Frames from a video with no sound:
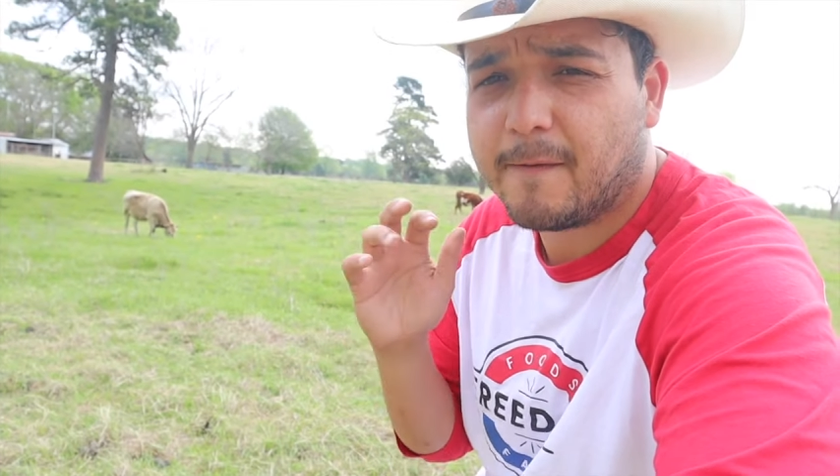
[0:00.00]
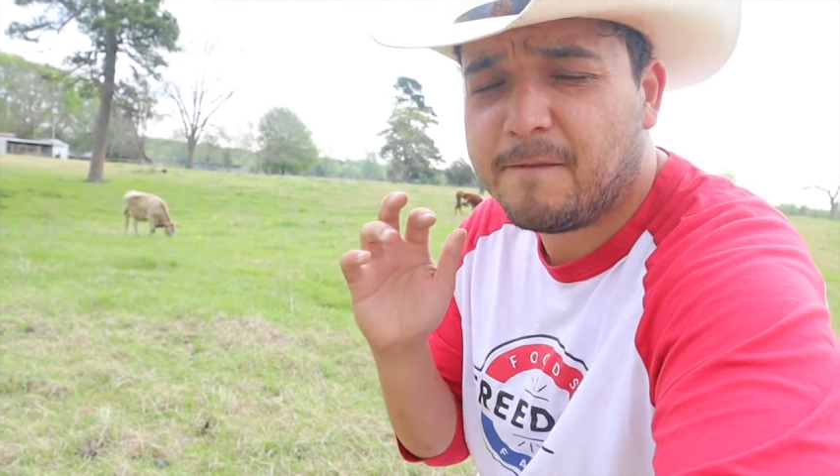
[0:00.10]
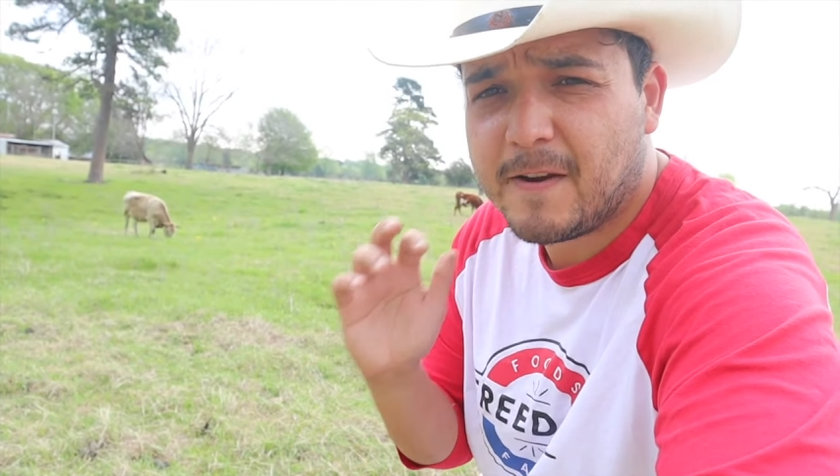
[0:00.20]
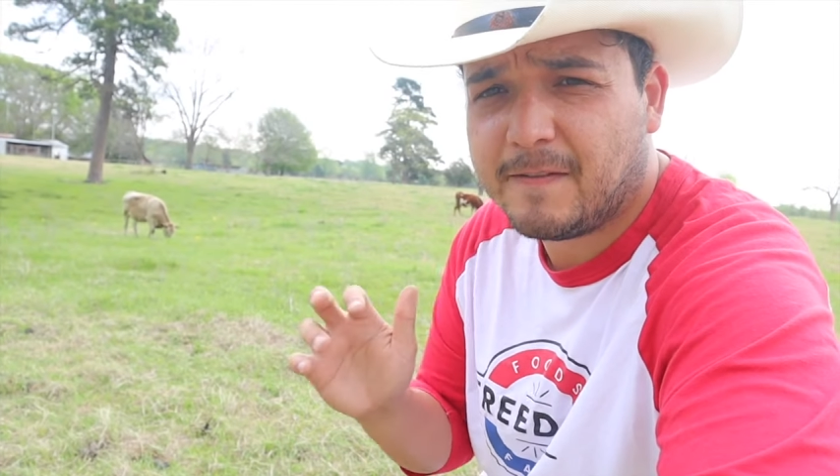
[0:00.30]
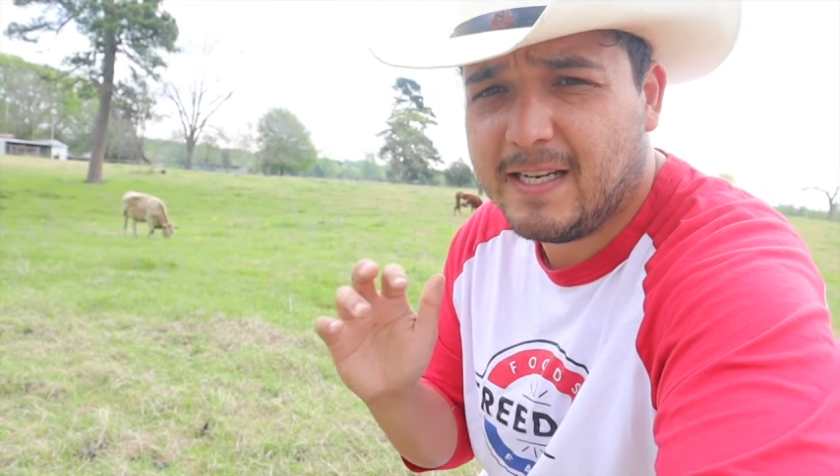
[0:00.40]

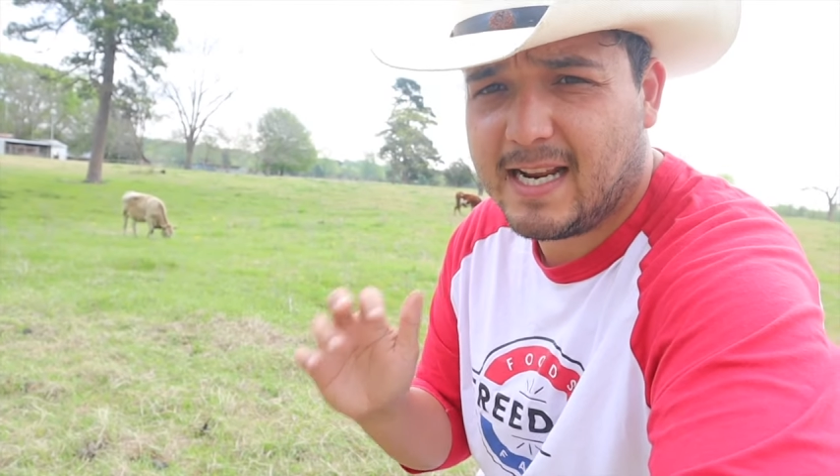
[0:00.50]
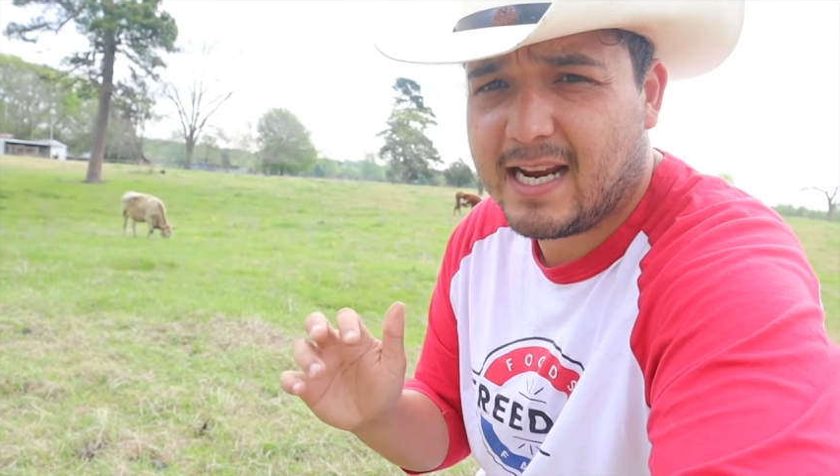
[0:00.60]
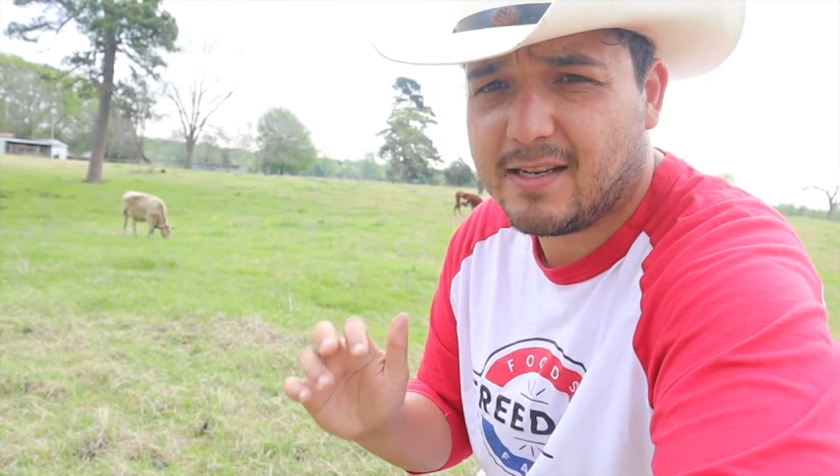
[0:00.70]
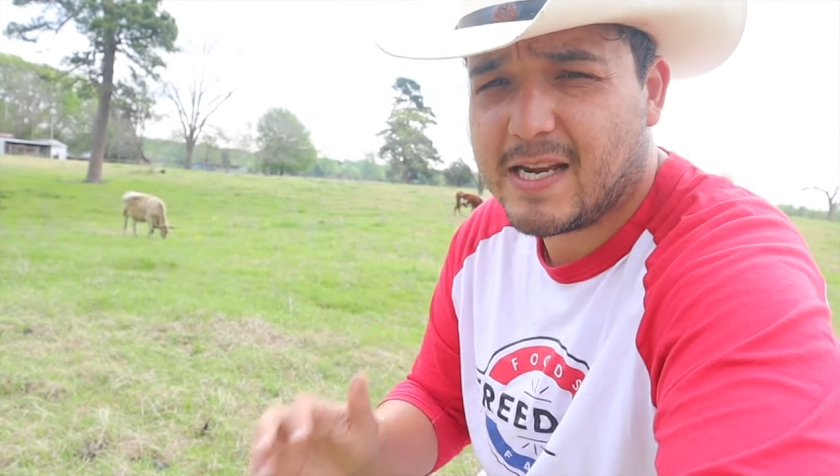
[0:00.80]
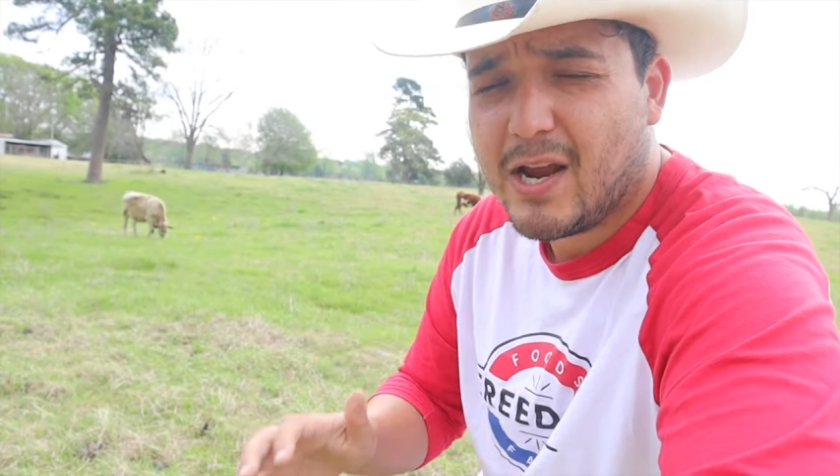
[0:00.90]
50
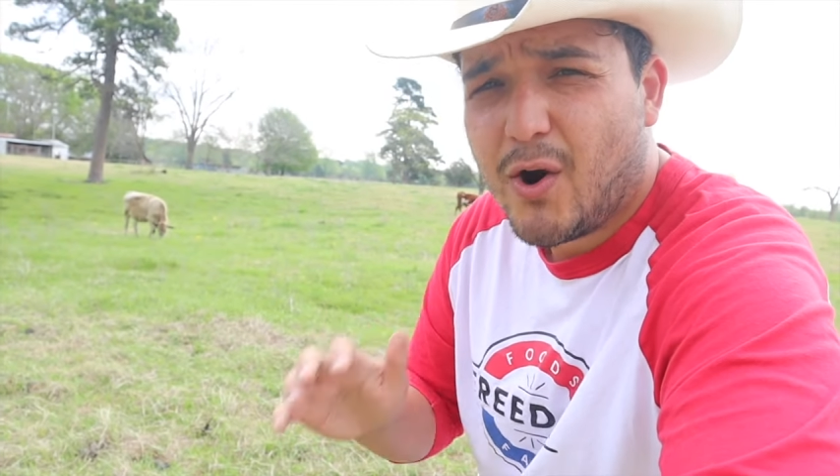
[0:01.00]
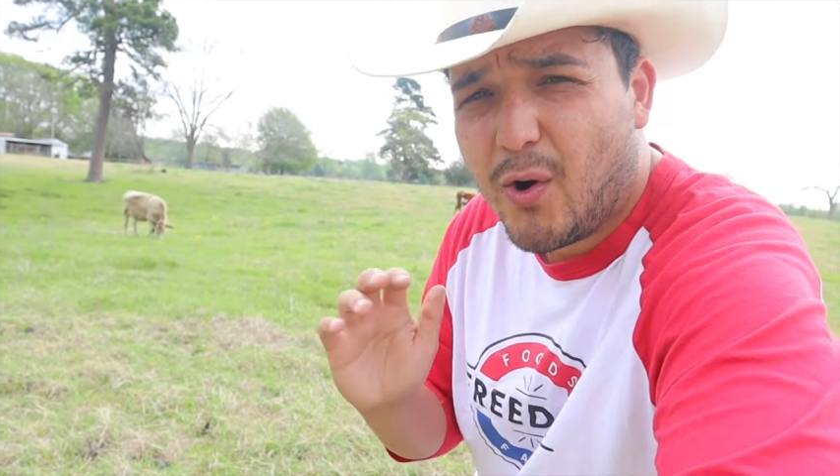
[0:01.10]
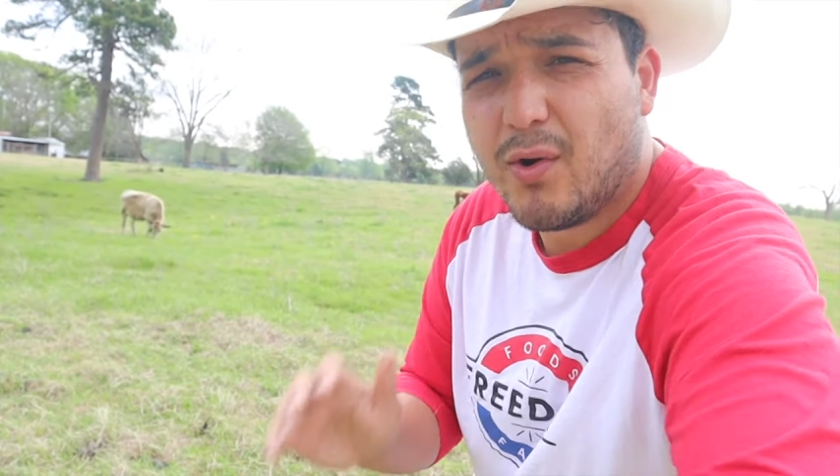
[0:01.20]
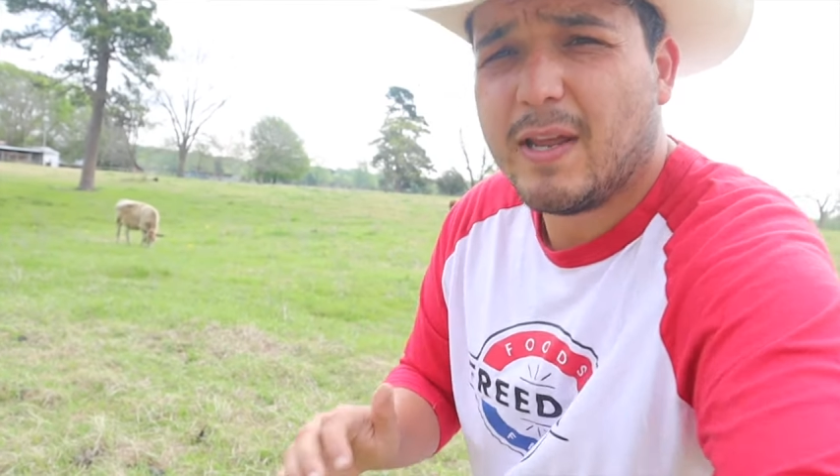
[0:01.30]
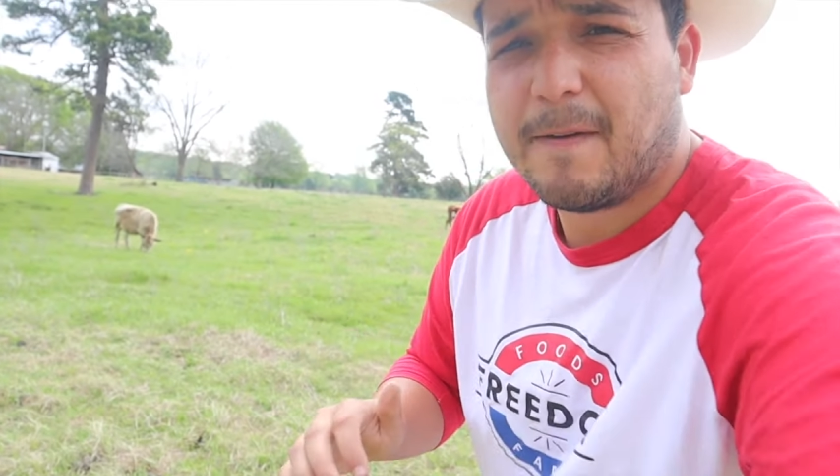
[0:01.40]
days. Only